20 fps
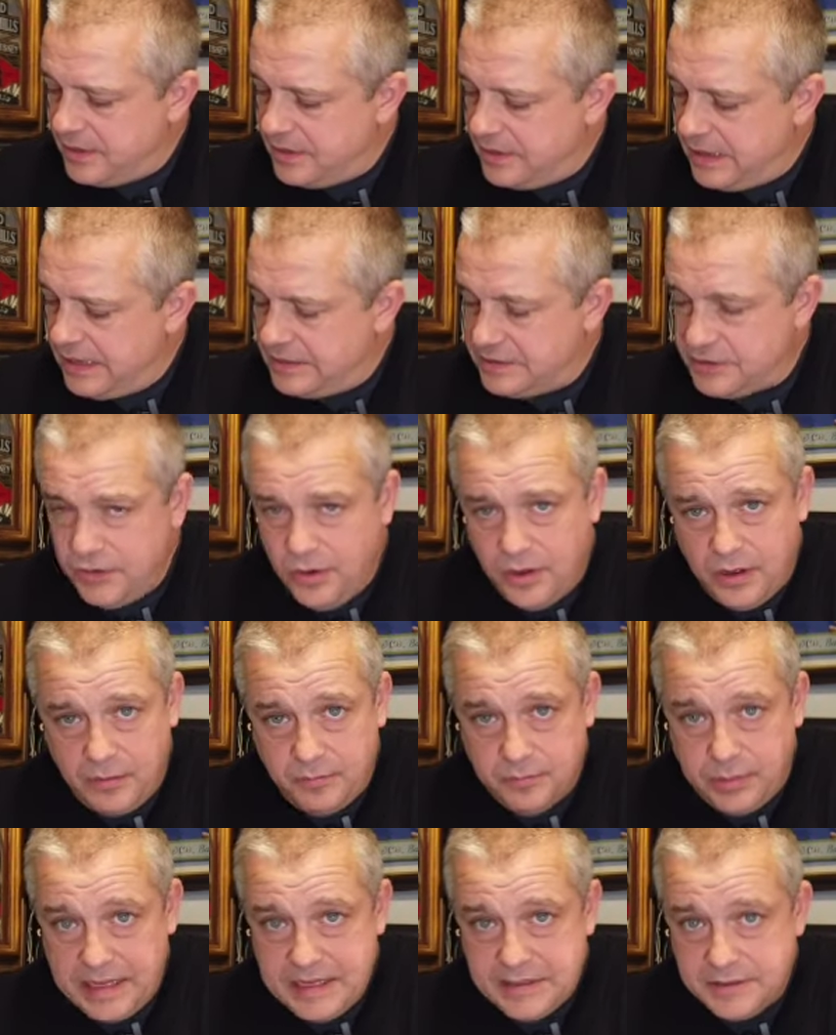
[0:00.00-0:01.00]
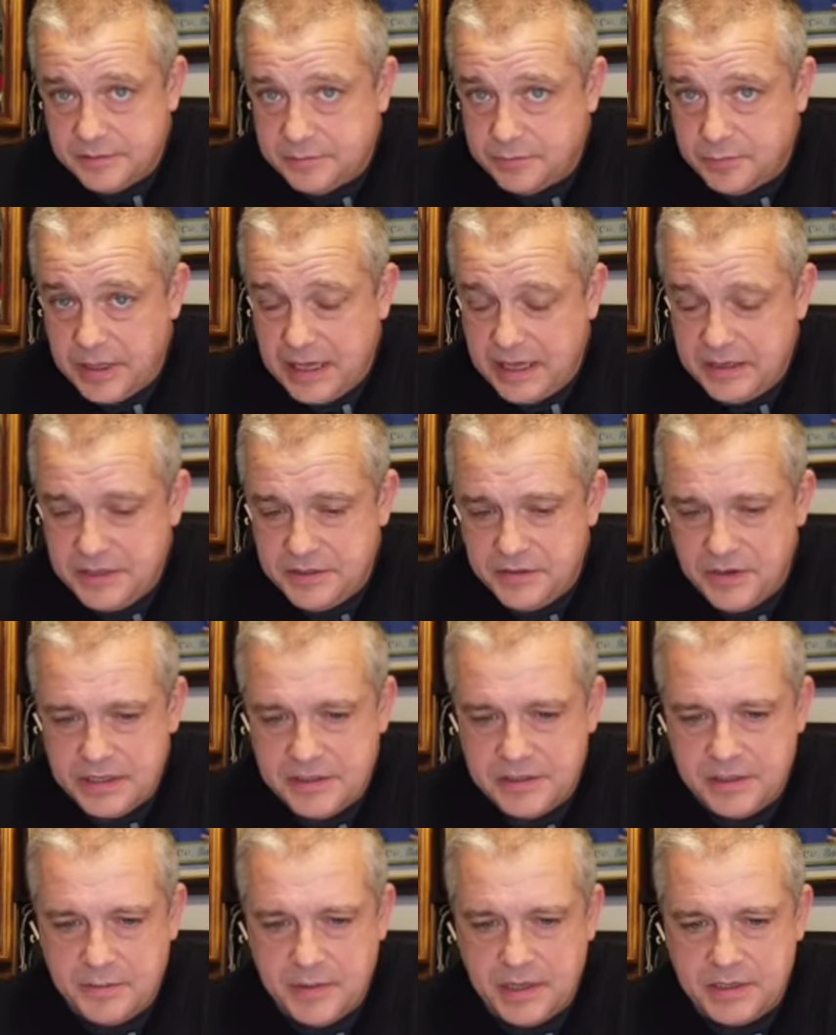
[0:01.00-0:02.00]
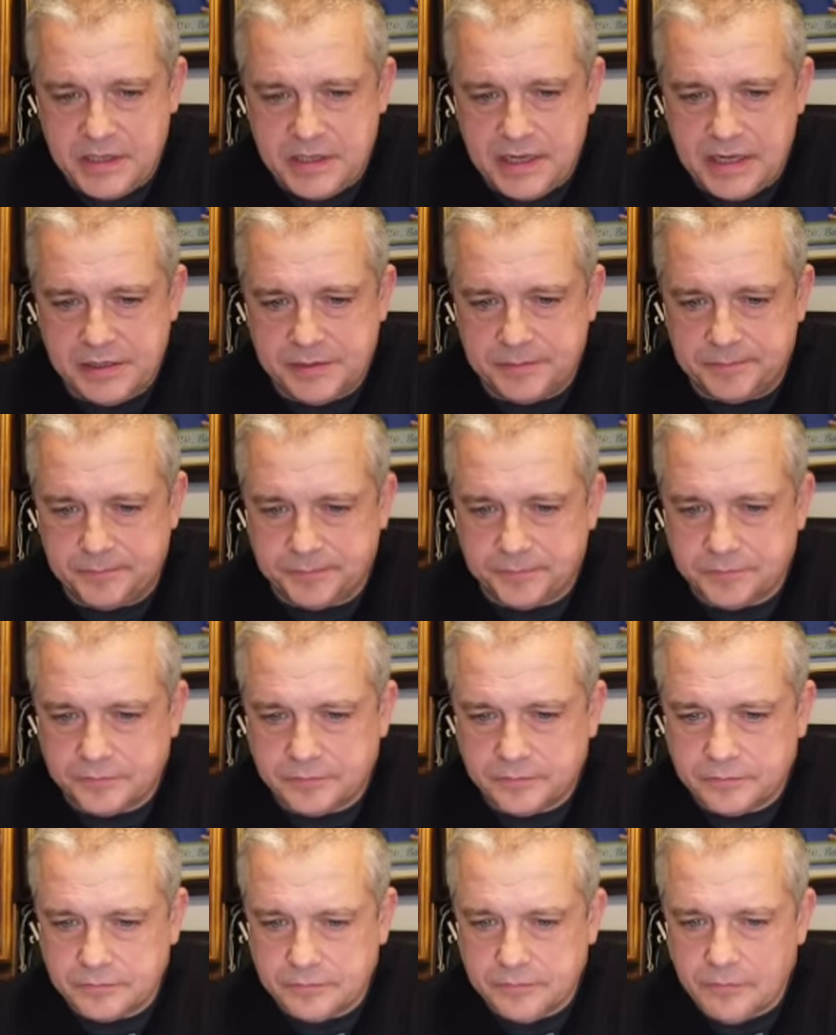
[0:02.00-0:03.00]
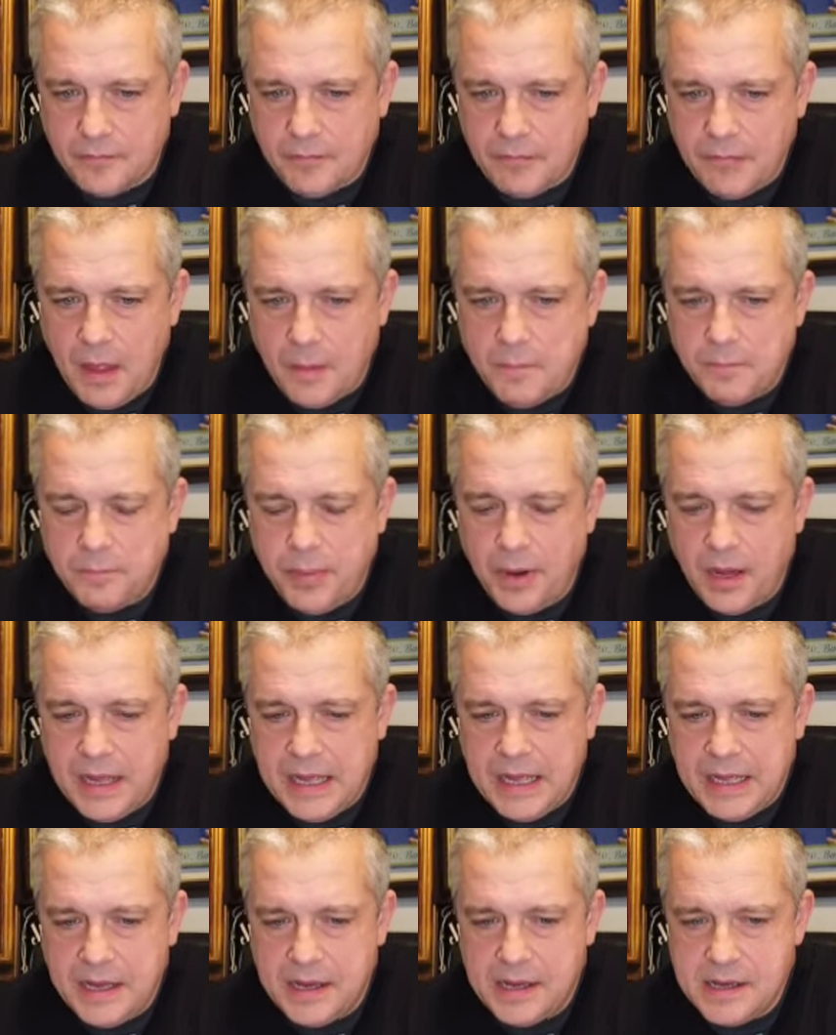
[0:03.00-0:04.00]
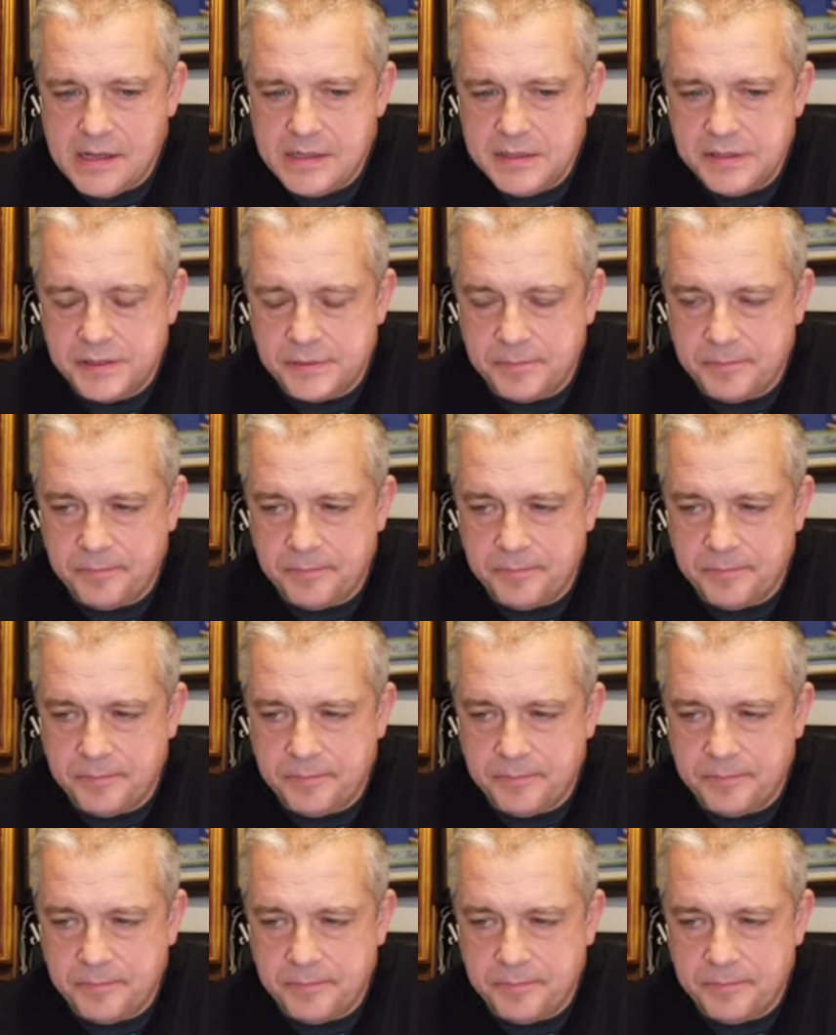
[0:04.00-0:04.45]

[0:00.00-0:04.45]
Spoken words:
It's not unpleasant by any stretch of the imagination, but it has